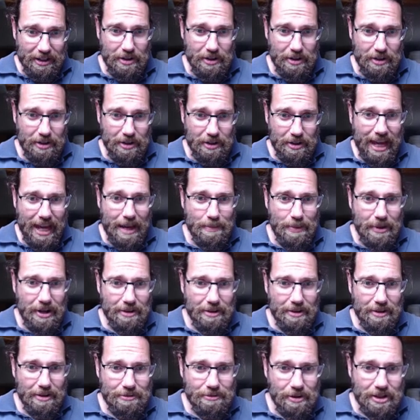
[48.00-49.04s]
if we go to the
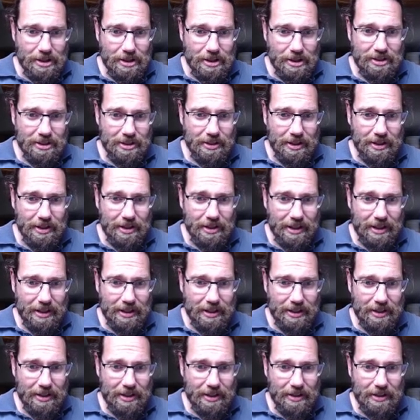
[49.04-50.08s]
API reference,
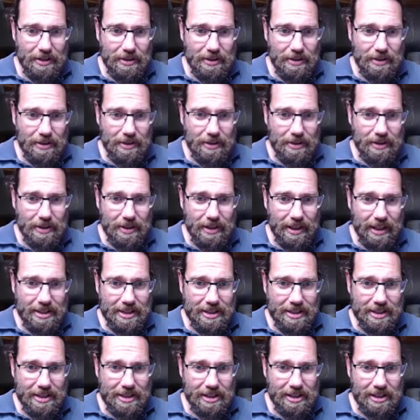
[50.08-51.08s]
here's